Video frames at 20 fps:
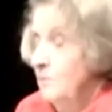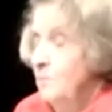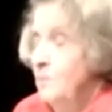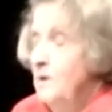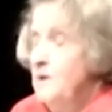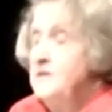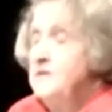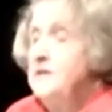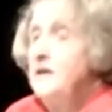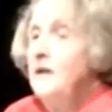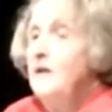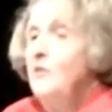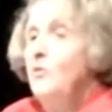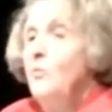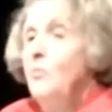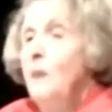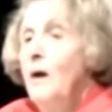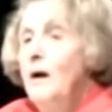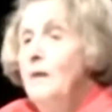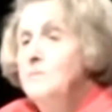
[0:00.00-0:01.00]
President
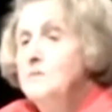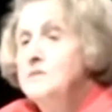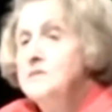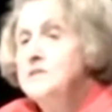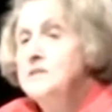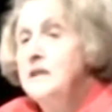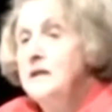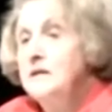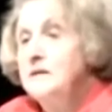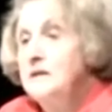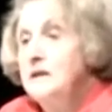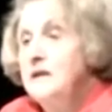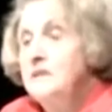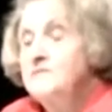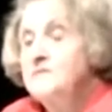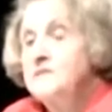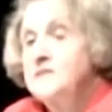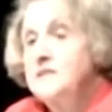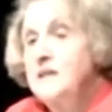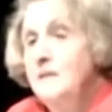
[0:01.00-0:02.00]
Obama said
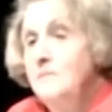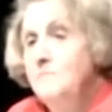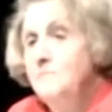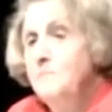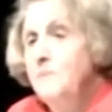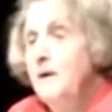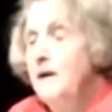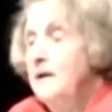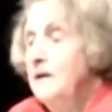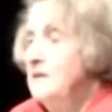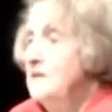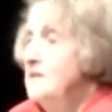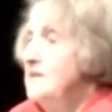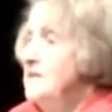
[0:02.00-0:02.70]
if somebody